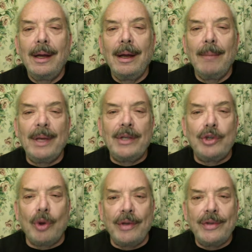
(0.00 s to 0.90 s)
big
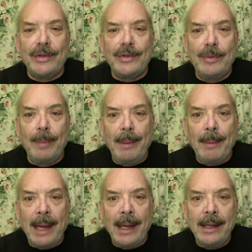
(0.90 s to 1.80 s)
choices to be
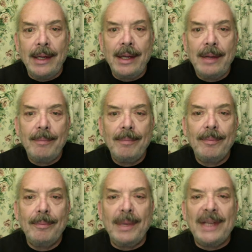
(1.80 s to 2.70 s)
made.
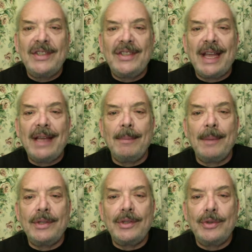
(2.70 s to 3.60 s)
Big
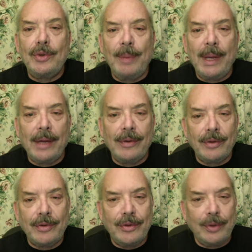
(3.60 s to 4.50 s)
statements to be
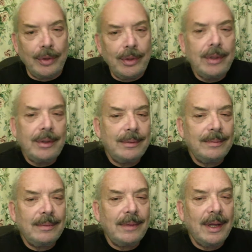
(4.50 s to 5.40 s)
understood.
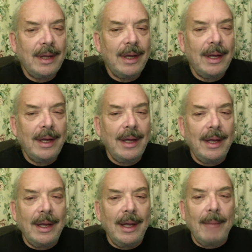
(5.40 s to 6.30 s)

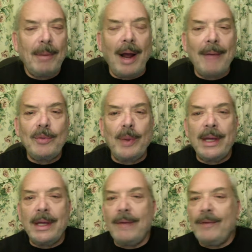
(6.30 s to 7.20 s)
Perhaps we
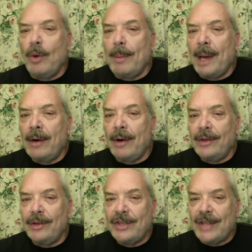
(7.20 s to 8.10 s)
can give you a better
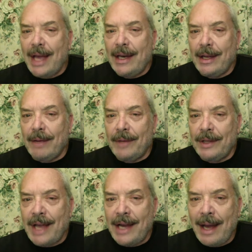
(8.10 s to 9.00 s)
understanding of the
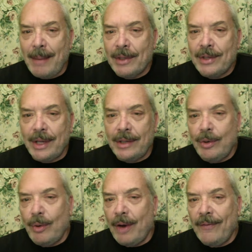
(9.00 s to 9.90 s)
dynamics that
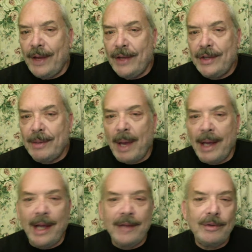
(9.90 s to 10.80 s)
you are facing
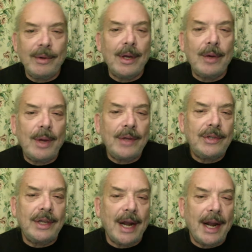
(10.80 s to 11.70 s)
by answering a
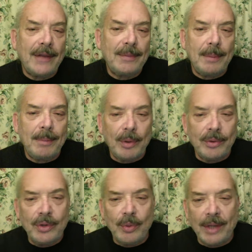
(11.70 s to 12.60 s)
question that has been
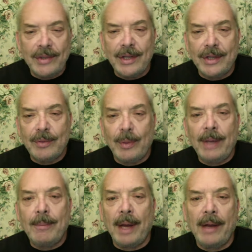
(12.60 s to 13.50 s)
posed to us this
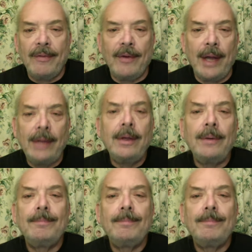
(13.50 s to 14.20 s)
week by a friend.